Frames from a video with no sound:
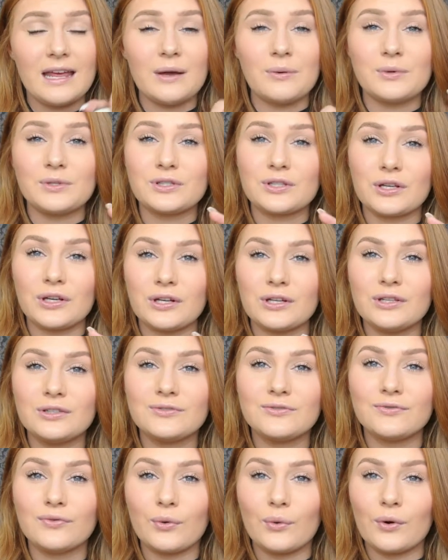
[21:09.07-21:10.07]
it was good
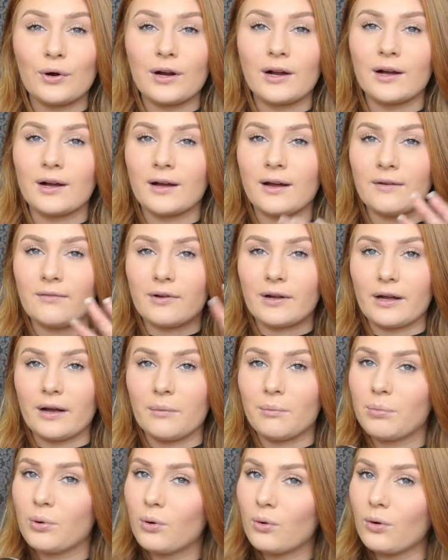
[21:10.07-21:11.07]
for covering
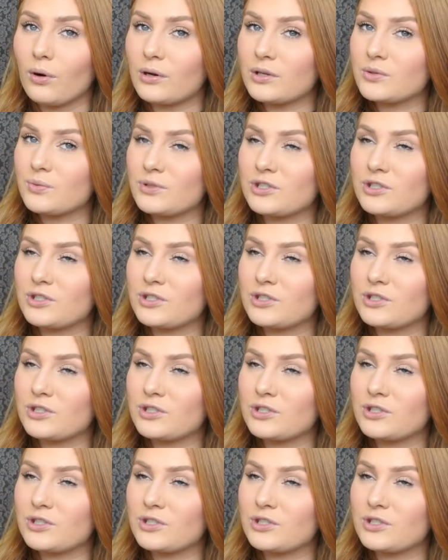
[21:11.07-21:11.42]
up pores,